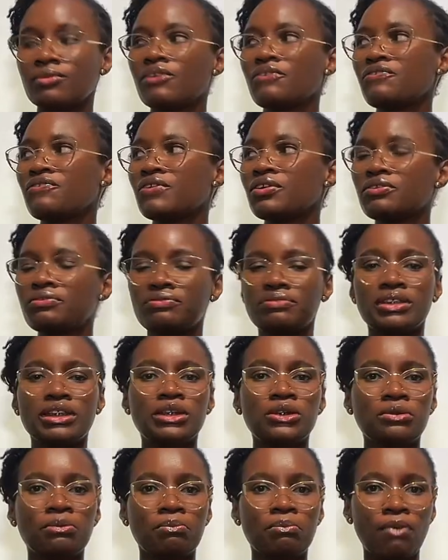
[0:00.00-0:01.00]
feel free
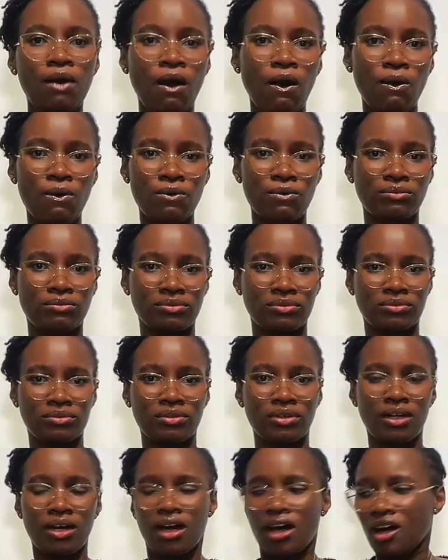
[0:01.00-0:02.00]
to moan.
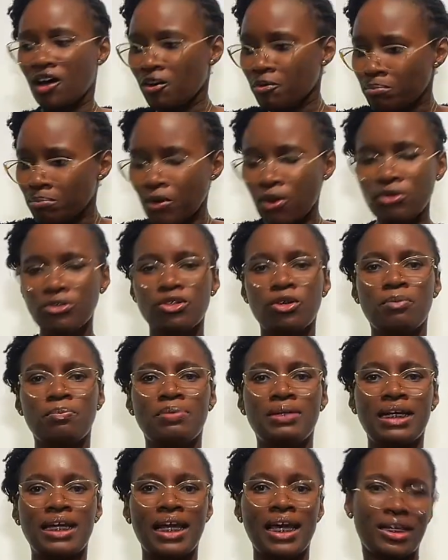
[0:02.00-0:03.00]
Moan your
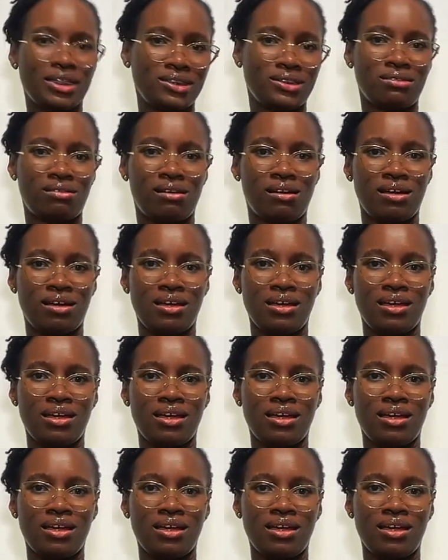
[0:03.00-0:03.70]
pleasure.